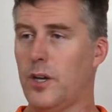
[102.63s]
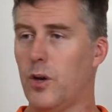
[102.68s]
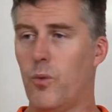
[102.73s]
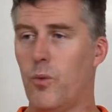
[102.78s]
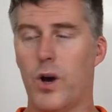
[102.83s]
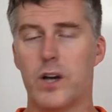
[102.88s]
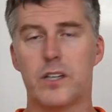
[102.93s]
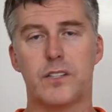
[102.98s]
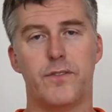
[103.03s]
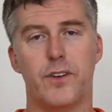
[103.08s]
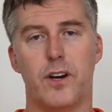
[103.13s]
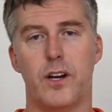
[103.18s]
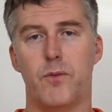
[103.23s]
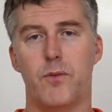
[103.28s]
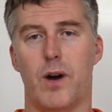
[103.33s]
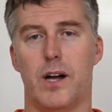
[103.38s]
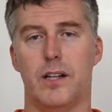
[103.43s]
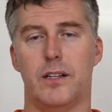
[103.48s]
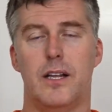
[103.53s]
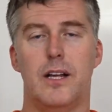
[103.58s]
Works very
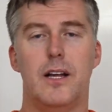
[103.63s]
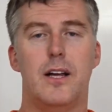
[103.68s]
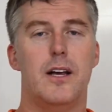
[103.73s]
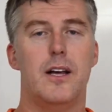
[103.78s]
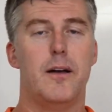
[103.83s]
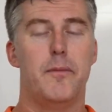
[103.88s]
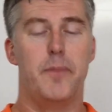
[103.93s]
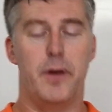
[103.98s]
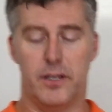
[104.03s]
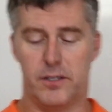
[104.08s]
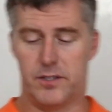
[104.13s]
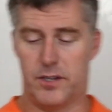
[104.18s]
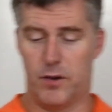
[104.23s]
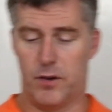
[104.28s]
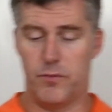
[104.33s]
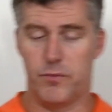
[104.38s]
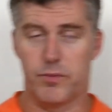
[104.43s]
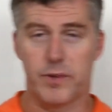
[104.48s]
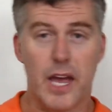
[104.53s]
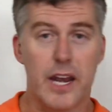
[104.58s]
well. But
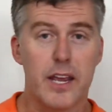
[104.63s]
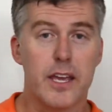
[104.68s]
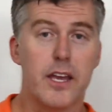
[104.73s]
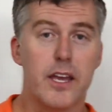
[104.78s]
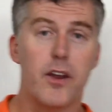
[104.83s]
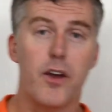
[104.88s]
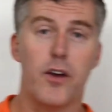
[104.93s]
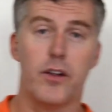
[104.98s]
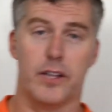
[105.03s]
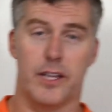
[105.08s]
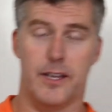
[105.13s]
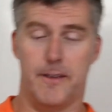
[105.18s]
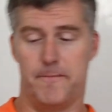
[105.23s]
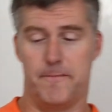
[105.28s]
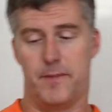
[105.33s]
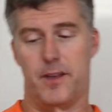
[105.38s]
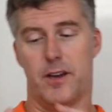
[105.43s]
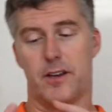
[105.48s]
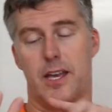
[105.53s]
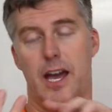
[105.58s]
so getting in early,
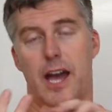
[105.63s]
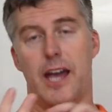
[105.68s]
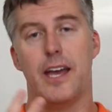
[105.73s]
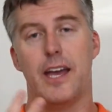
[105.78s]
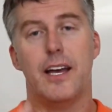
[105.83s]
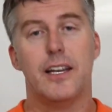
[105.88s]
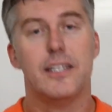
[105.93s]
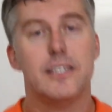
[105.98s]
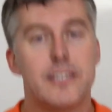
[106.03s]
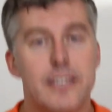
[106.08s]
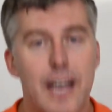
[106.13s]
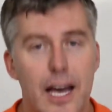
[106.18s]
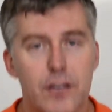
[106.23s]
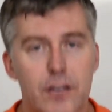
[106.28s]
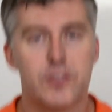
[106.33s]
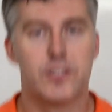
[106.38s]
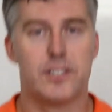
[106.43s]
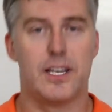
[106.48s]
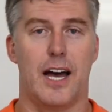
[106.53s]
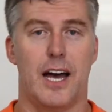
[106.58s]
okay?
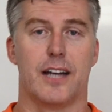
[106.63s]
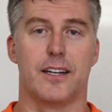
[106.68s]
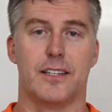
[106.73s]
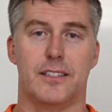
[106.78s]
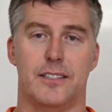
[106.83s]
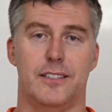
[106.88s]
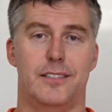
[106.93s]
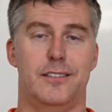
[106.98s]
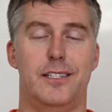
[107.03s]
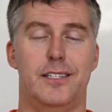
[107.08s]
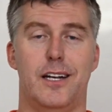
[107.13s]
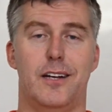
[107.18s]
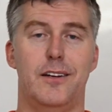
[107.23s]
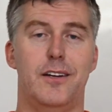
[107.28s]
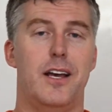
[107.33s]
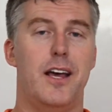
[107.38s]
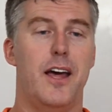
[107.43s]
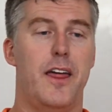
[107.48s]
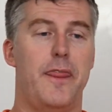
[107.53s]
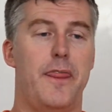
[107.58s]
Sales targets,
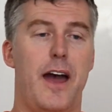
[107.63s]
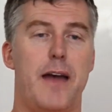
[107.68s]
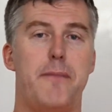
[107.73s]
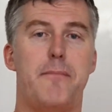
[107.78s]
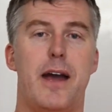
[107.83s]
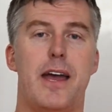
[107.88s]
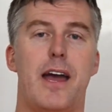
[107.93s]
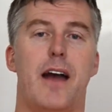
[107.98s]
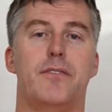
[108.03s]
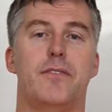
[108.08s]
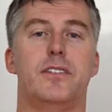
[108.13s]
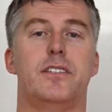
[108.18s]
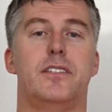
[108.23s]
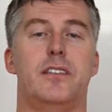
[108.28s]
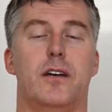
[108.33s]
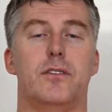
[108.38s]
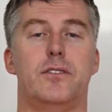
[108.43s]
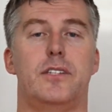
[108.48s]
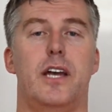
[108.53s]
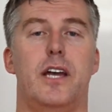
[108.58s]
they may have to
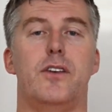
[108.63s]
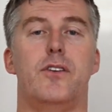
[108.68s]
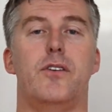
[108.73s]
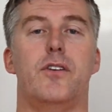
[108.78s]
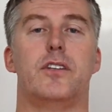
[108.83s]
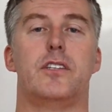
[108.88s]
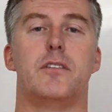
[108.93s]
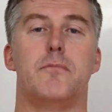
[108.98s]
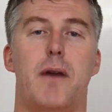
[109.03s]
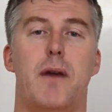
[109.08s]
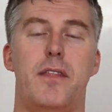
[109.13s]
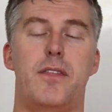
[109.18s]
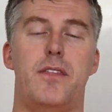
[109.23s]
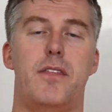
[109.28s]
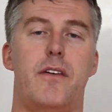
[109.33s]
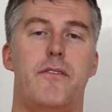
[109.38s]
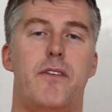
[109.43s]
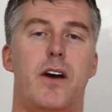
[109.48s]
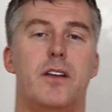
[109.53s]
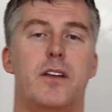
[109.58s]
sell 10 units a month
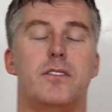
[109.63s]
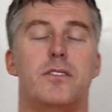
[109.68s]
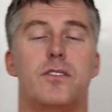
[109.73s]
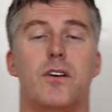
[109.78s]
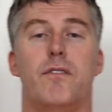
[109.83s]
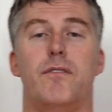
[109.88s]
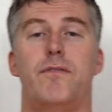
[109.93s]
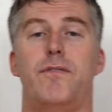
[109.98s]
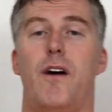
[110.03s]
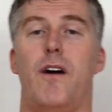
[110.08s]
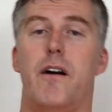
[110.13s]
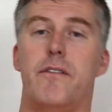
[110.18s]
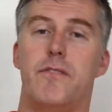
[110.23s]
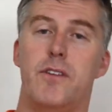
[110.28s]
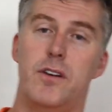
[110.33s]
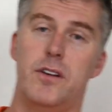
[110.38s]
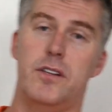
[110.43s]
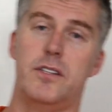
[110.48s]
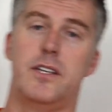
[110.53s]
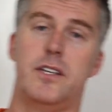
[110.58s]
and they've only sold 5
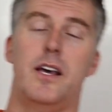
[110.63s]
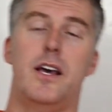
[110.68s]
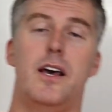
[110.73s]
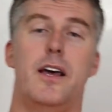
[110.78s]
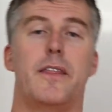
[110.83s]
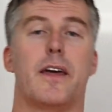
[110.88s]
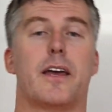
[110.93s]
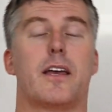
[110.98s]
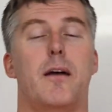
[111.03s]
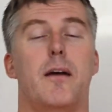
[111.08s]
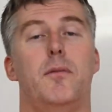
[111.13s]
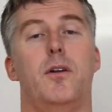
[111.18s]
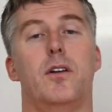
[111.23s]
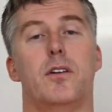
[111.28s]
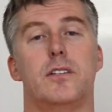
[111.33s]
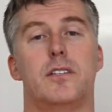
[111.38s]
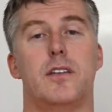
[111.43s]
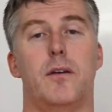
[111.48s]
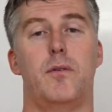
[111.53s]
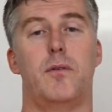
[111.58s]
units. They come along
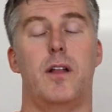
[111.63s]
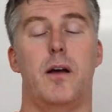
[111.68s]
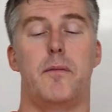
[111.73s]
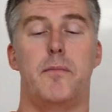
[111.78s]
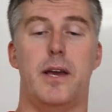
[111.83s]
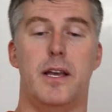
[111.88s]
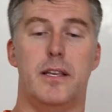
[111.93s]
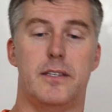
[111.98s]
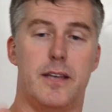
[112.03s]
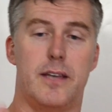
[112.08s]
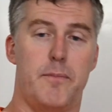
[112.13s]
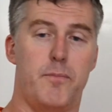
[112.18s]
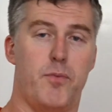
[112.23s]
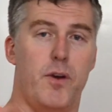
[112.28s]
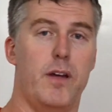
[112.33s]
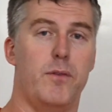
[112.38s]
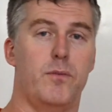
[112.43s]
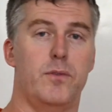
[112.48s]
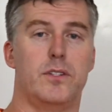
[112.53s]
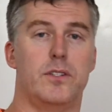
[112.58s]
to someone like me and say,
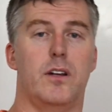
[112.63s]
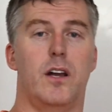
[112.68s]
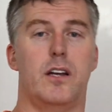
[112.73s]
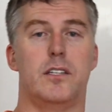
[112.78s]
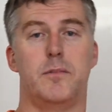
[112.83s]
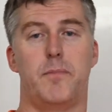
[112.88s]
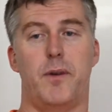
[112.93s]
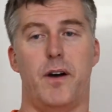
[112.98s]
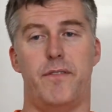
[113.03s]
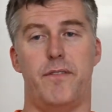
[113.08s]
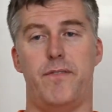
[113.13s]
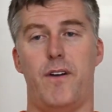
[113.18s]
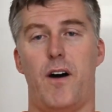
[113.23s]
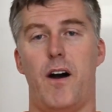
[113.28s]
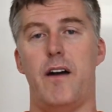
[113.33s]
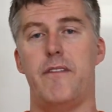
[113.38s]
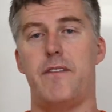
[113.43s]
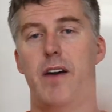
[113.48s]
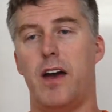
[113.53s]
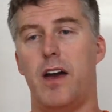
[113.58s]
Brett, would you like to buy
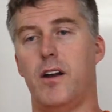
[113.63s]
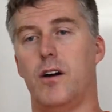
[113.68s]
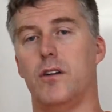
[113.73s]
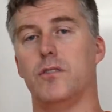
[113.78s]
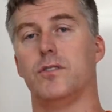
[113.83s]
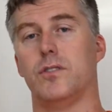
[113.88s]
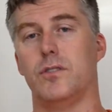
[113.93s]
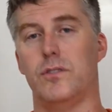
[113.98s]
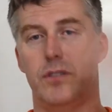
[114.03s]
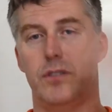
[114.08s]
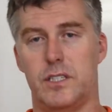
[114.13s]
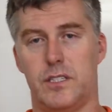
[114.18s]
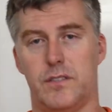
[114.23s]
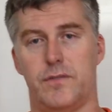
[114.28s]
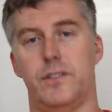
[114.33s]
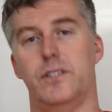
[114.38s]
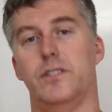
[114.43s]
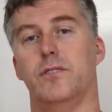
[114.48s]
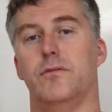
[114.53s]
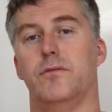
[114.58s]
5? And I'll do this
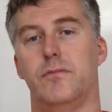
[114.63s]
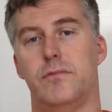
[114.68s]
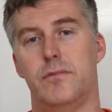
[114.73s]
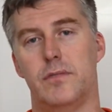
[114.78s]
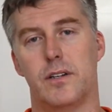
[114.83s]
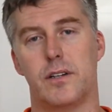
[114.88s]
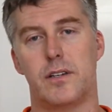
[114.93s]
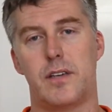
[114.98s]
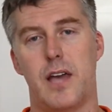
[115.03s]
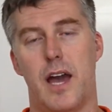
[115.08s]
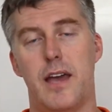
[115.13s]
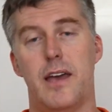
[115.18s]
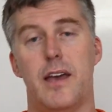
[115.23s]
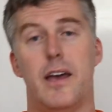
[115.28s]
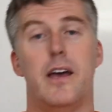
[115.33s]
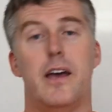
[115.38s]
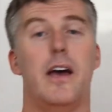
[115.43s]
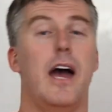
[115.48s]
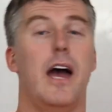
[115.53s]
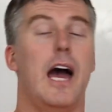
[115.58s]
for you, okay?
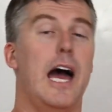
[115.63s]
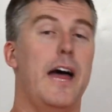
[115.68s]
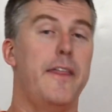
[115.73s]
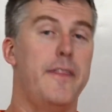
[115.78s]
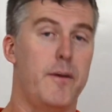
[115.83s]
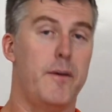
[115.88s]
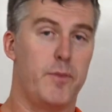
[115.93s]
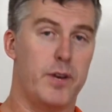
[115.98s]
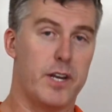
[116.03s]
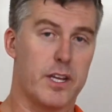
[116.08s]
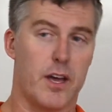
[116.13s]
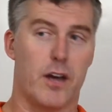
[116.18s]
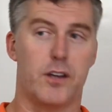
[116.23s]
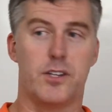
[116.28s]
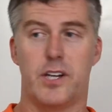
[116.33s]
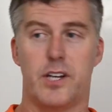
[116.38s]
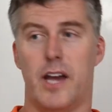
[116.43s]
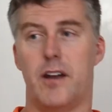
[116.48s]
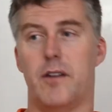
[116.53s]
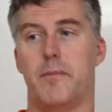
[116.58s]
And then we
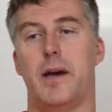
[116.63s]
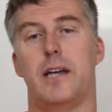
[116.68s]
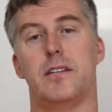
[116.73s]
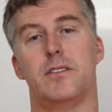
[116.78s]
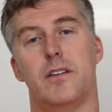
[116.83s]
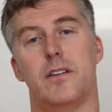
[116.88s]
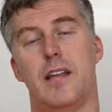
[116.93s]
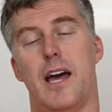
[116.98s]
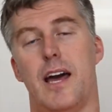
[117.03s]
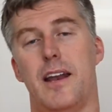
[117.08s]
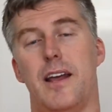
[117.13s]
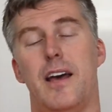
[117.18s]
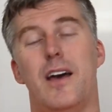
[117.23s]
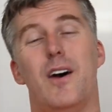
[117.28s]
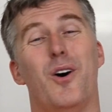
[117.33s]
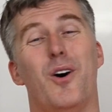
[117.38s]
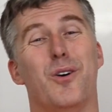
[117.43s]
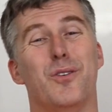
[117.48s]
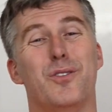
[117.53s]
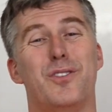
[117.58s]
negotiate it based on that.
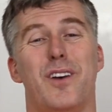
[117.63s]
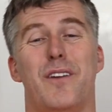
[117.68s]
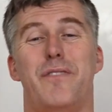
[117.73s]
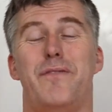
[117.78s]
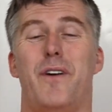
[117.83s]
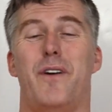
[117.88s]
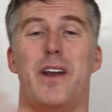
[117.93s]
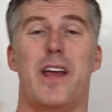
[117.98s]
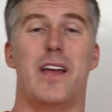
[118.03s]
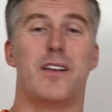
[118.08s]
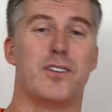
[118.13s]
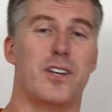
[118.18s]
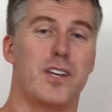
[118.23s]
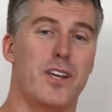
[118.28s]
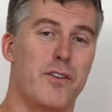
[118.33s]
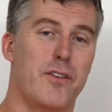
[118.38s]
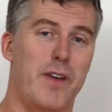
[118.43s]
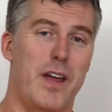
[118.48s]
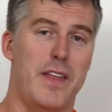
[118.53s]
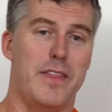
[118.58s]
Also financial
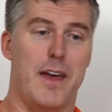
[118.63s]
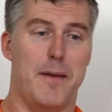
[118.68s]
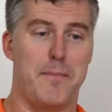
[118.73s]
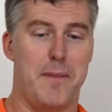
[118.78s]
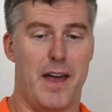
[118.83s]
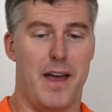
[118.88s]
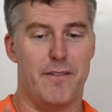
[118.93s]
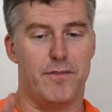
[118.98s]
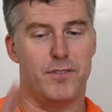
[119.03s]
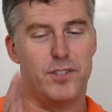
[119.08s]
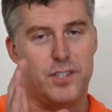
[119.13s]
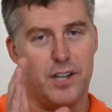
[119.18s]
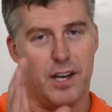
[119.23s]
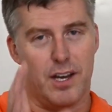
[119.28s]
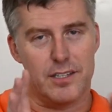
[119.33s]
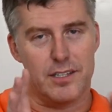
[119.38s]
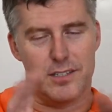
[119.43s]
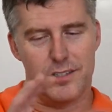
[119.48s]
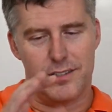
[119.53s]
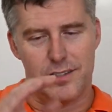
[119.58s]
year end, they may have
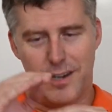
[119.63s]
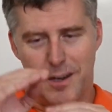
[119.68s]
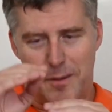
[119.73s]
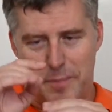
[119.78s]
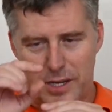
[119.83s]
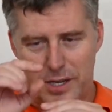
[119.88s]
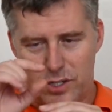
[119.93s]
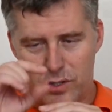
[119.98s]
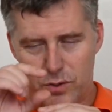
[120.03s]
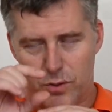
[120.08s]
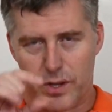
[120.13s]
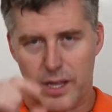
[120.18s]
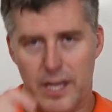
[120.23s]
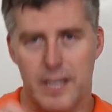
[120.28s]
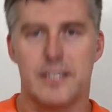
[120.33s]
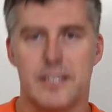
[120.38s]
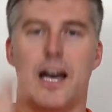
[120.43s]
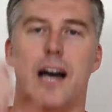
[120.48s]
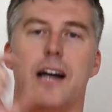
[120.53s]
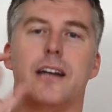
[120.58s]
just, been short of
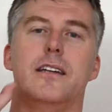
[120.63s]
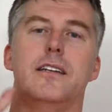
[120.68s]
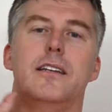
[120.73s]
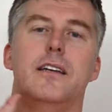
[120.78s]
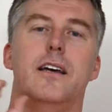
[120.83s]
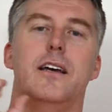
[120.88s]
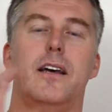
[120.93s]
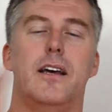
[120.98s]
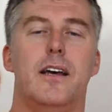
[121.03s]
their target.